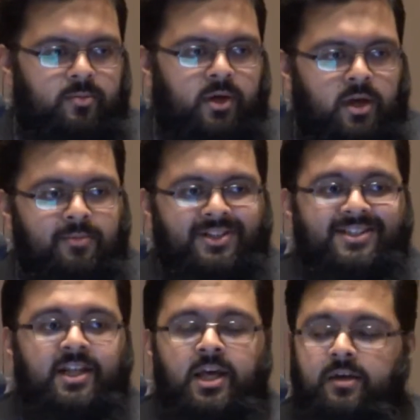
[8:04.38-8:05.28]
They became
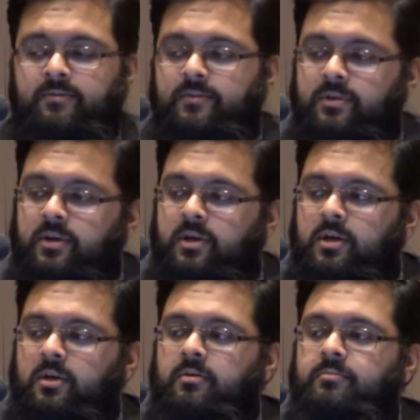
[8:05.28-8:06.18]
enslaved
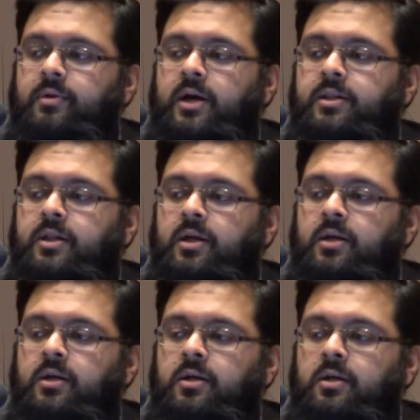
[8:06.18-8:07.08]
by
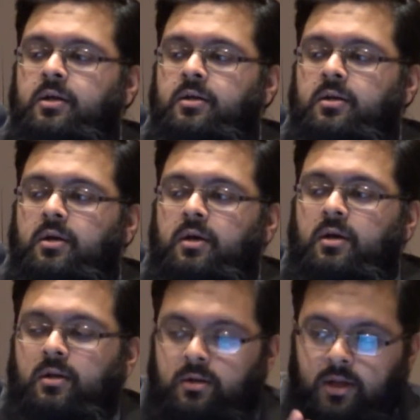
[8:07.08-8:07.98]
the
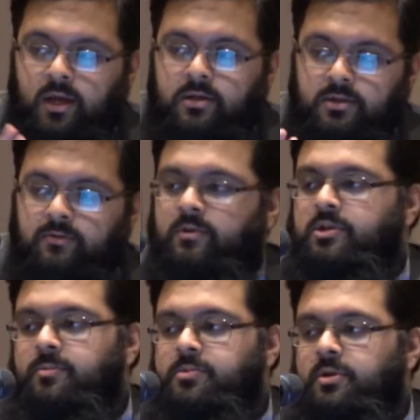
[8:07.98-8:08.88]

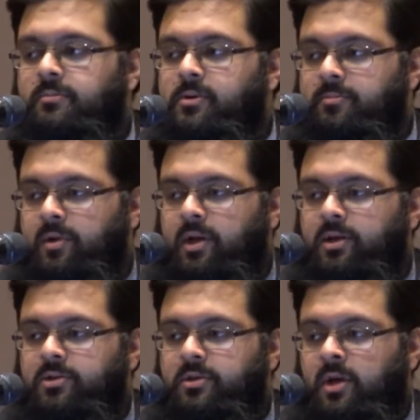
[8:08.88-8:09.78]
native Egyptian
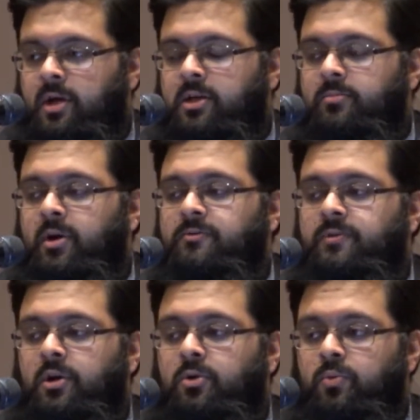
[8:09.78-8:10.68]
population, i.e. by
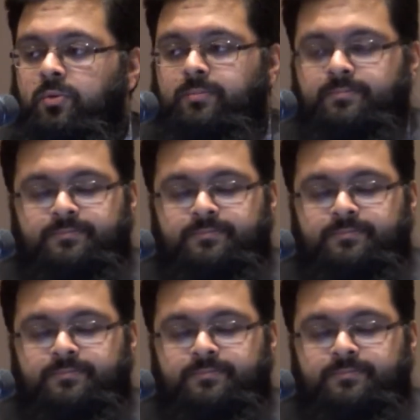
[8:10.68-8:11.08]
Fir'aun.